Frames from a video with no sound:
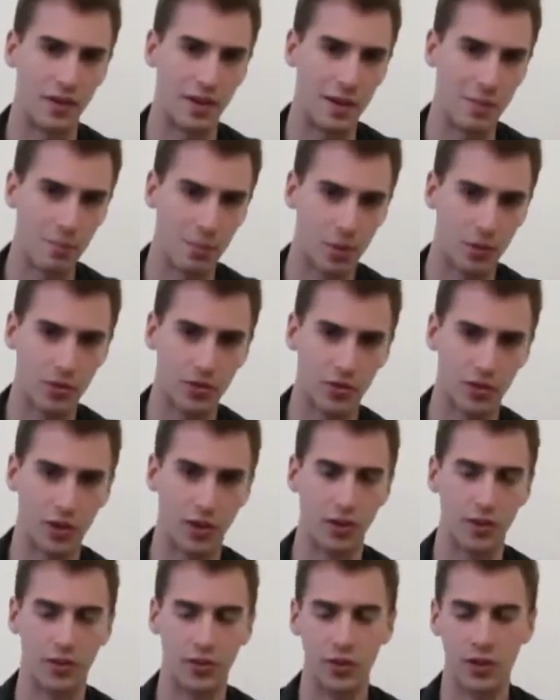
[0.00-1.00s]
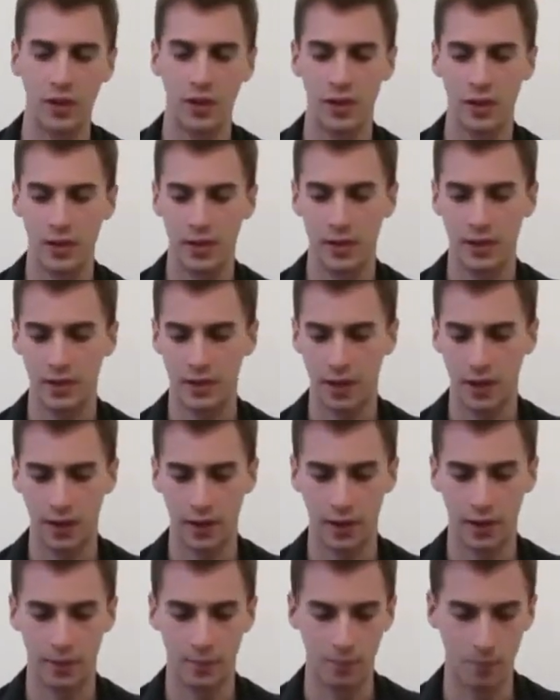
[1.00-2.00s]
in inboxes.
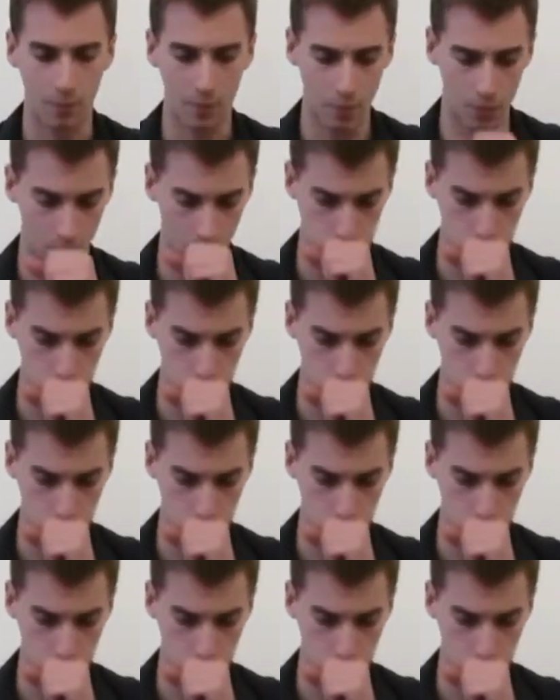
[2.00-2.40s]
And